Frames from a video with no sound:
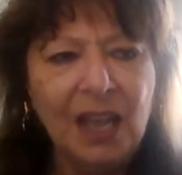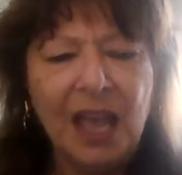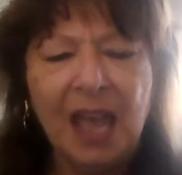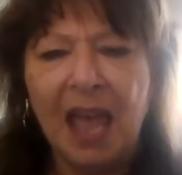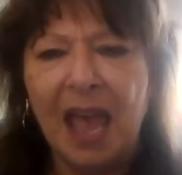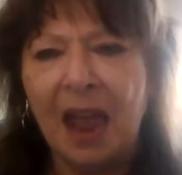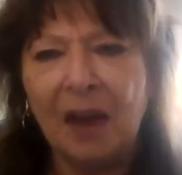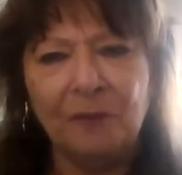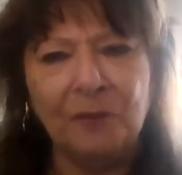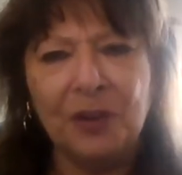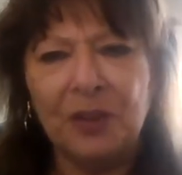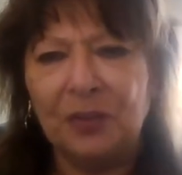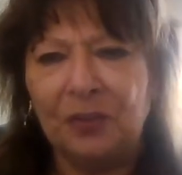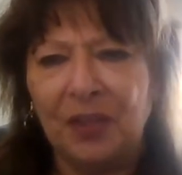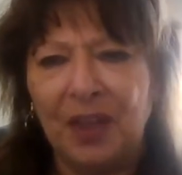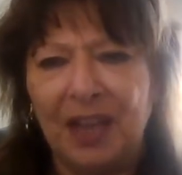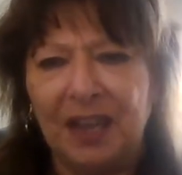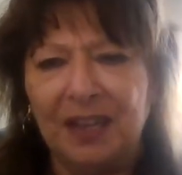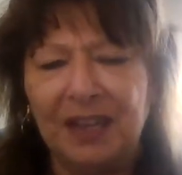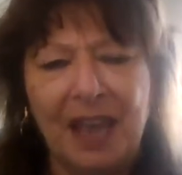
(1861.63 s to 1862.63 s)

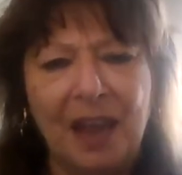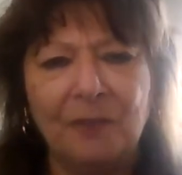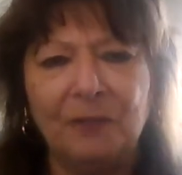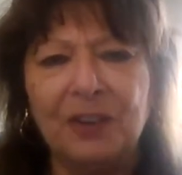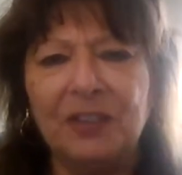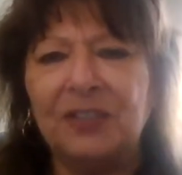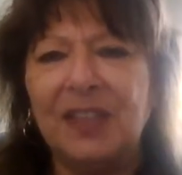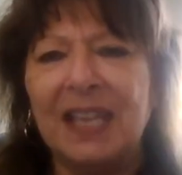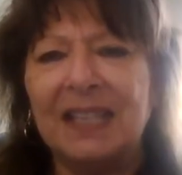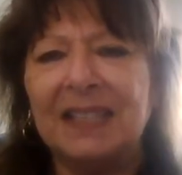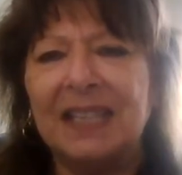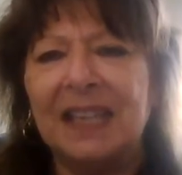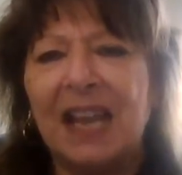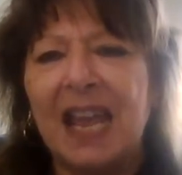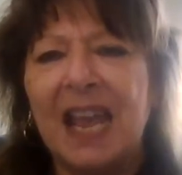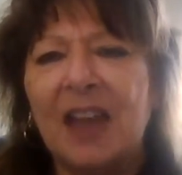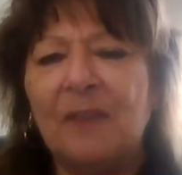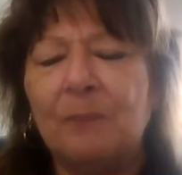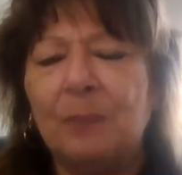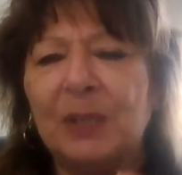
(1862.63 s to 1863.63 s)
everything, everything that I
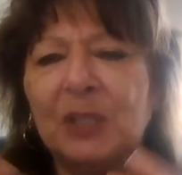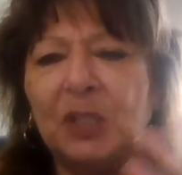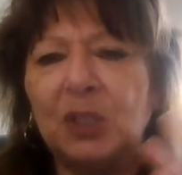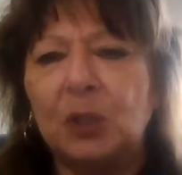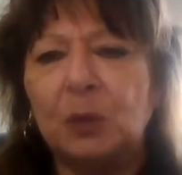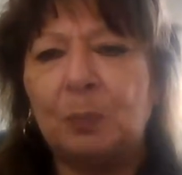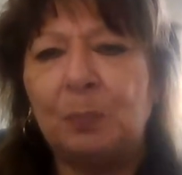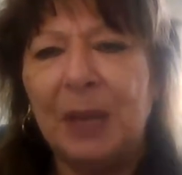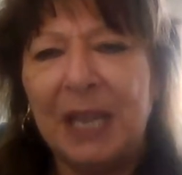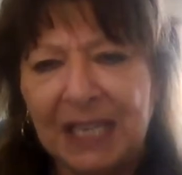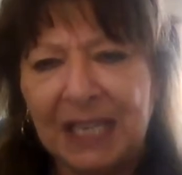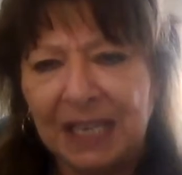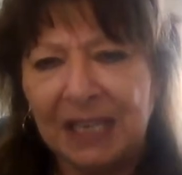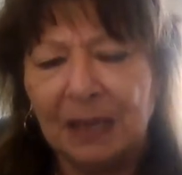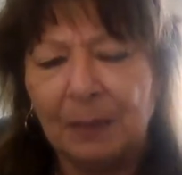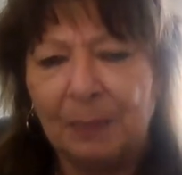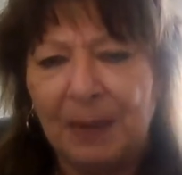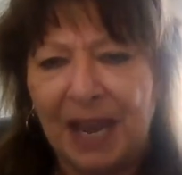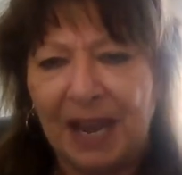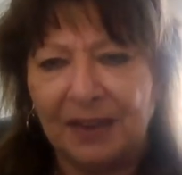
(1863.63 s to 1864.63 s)
have been
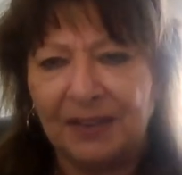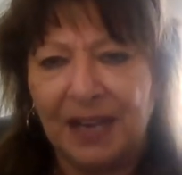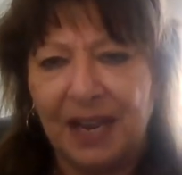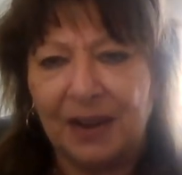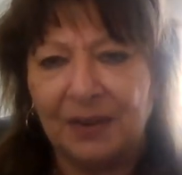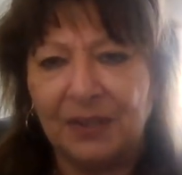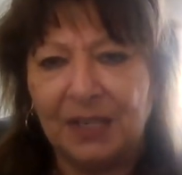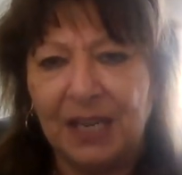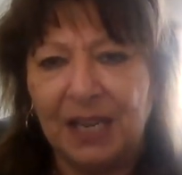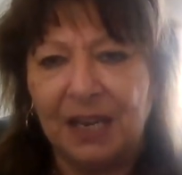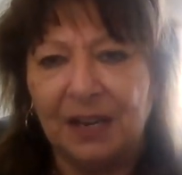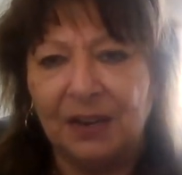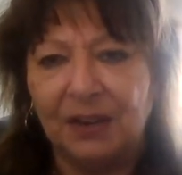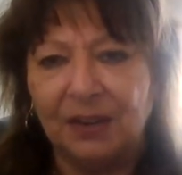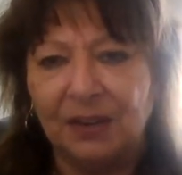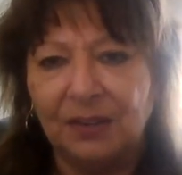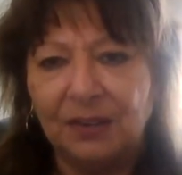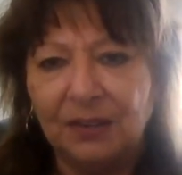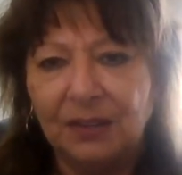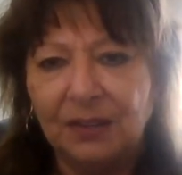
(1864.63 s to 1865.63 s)
speaking about out here.